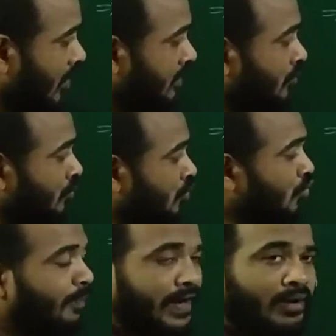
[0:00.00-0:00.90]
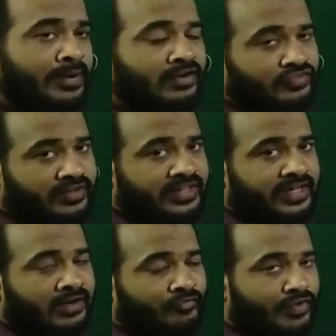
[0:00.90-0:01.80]
are 2 parameters are
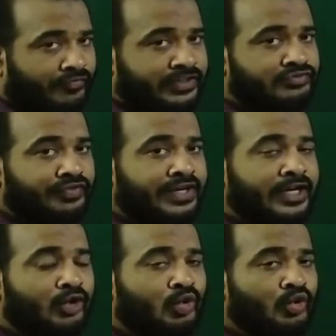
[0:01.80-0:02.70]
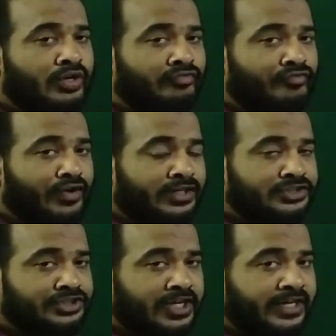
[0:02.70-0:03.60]
there for which we need to
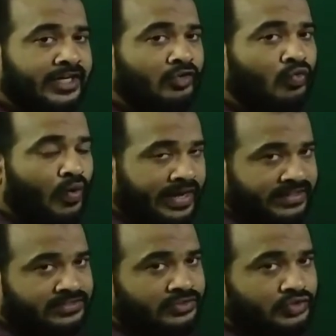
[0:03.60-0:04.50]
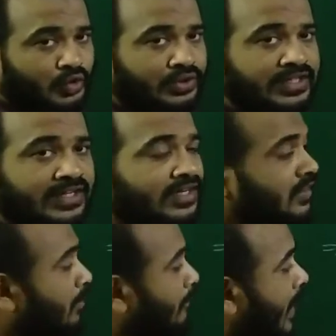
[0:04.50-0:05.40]
differentiate it twice so that
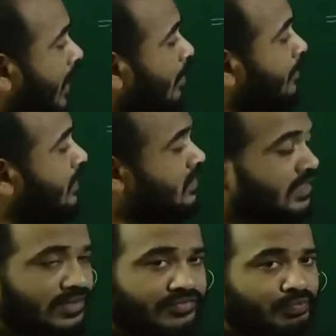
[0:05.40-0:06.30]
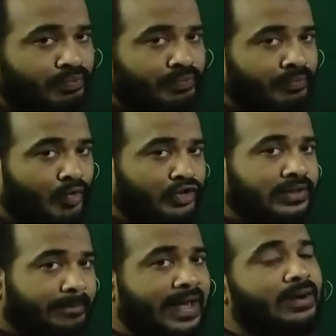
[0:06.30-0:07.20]
the parameters, both
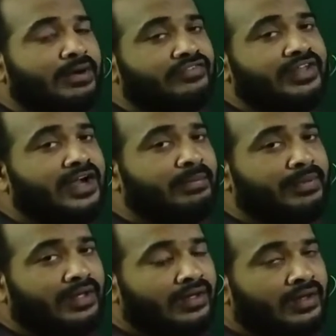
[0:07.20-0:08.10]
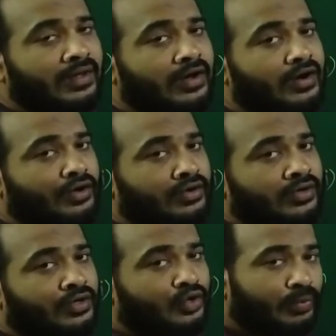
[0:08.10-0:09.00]
the parameters a and b, are
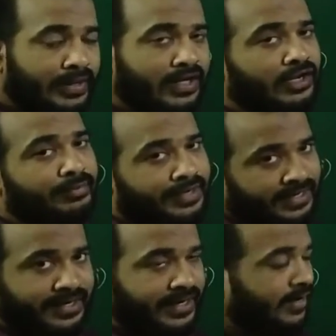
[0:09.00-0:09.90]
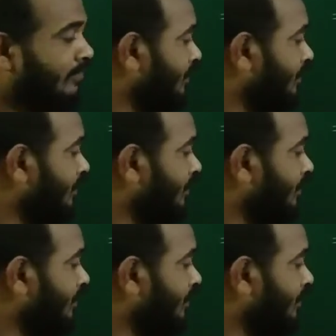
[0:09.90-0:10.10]
to be eliminated.